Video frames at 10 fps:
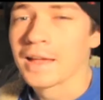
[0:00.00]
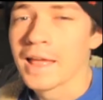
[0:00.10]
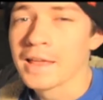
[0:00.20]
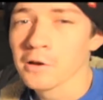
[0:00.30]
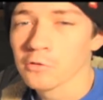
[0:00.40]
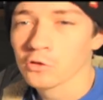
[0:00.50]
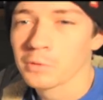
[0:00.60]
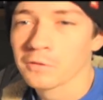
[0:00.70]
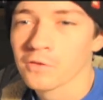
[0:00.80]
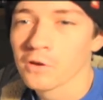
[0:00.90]
800
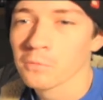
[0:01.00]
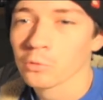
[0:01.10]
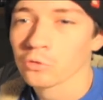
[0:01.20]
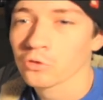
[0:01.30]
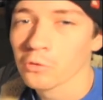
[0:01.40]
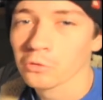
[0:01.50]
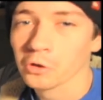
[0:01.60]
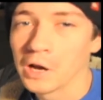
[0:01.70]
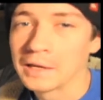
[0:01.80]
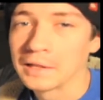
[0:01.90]
speed film was so
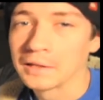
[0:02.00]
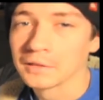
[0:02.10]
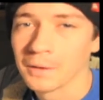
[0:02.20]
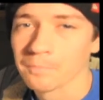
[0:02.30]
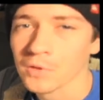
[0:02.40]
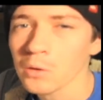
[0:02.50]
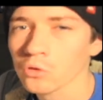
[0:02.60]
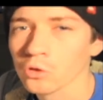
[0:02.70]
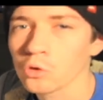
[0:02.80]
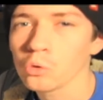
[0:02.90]
grainy, and it was
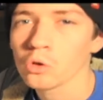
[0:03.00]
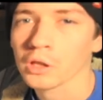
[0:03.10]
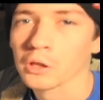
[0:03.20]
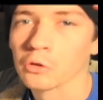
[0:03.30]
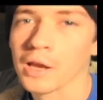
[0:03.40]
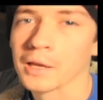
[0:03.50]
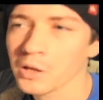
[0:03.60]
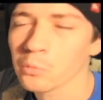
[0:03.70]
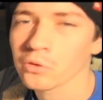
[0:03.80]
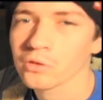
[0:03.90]
a cool looking grain.
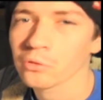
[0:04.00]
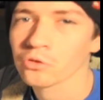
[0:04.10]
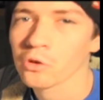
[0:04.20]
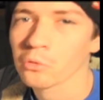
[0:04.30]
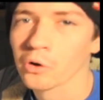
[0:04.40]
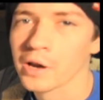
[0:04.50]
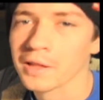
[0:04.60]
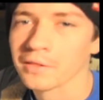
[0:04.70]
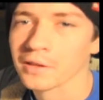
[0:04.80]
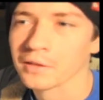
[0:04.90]
It was still so
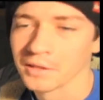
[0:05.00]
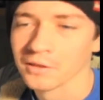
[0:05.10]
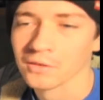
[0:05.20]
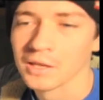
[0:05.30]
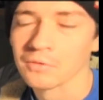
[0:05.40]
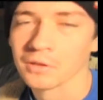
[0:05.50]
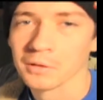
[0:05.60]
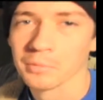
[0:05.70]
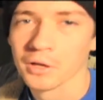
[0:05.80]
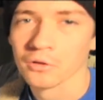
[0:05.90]
grainy that it doesn't even
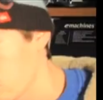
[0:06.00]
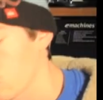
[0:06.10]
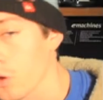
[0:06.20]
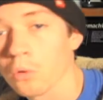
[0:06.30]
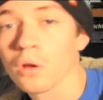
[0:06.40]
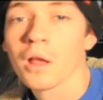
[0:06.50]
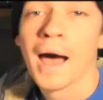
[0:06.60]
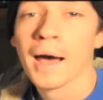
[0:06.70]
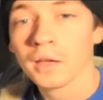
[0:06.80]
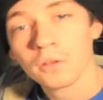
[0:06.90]
compare. So,
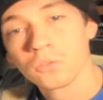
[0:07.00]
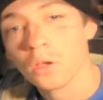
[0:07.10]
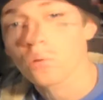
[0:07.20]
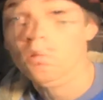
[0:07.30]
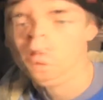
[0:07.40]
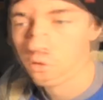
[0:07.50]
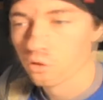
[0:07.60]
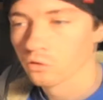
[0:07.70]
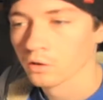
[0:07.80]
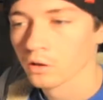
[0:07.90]
ISO is
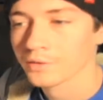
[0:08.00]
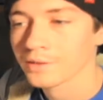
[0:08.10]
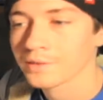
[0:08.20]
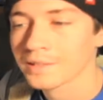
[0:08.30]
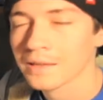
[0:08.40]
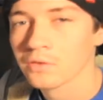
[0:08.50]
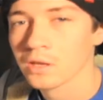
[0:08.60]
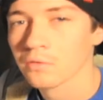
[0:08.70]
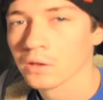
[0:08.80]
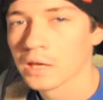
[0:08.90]
just the
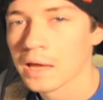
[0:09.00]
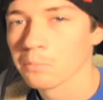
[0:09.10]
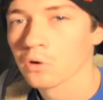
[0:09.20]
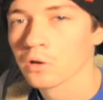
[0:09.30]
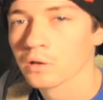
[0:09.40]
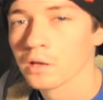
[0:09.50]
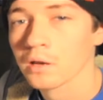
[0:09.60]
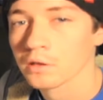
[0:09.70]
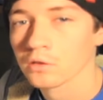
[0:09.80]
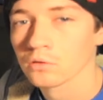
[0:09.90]
sensitivity of the camera in
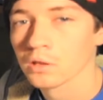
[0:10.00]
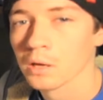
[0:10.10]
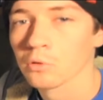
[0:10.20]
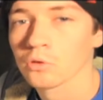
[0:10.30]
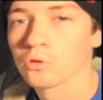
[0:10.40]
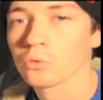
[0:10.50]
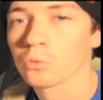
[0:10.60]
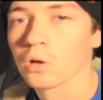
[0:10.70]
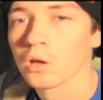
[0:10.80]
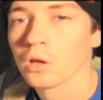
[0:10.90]
a digital camera
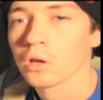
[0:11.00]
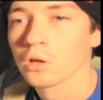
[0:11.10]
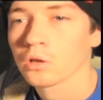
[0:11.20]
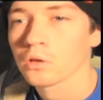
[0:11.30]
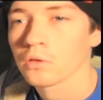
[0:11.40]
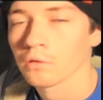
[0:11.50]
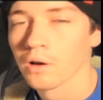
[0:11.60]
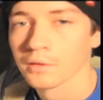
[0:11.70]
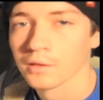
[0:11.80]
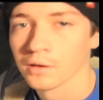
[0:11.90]
to the
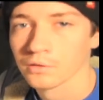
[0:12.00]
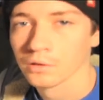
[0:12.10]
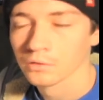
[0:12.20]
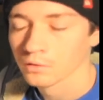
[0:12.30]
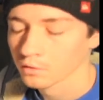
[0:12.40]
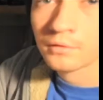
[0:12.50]
light that it sees.